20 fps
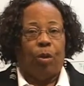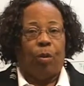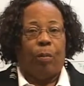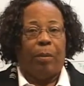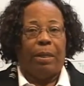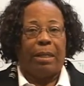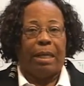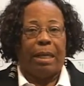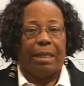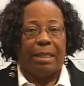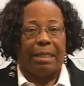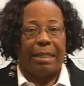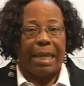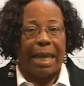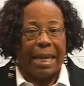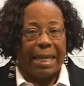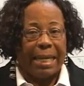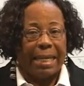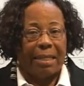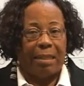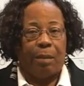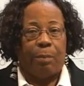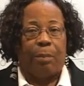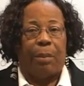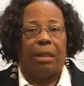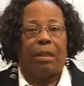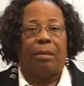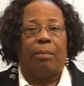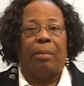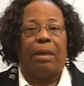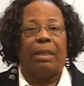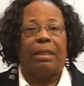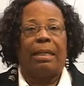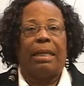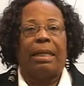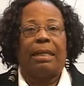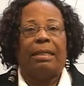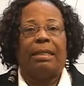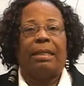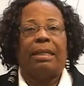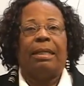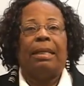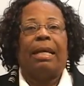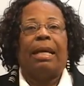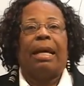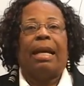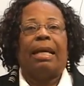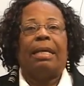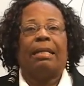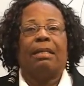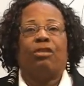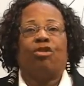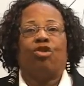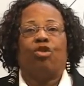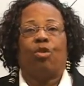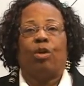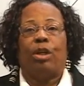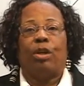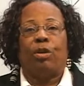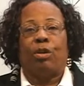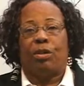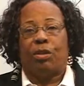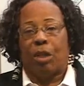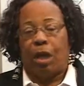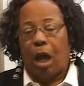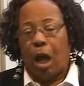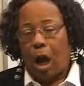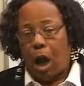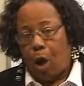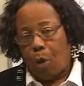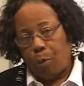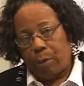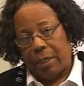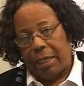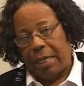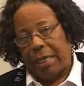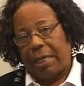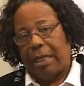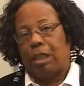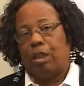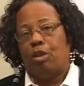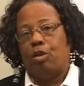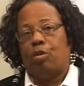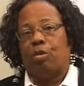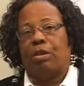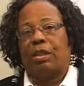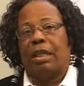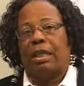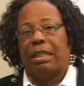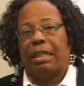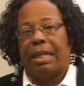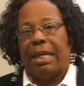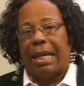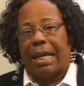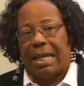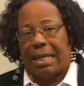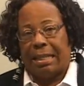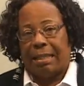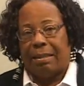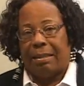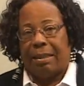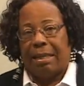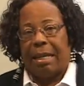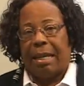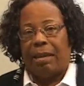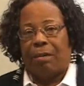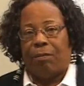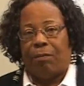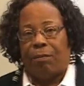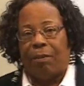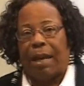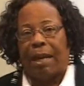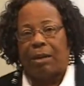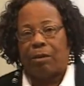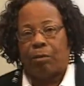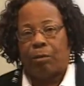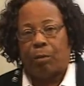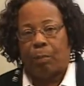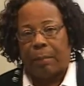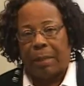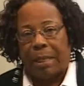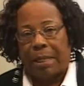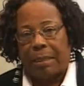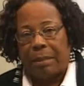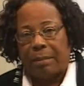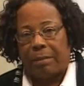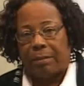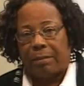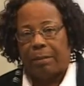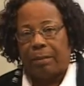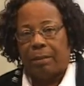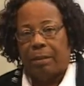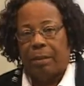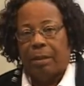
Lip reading: where they're taking the mathematics and showing us how they can use it in the environment.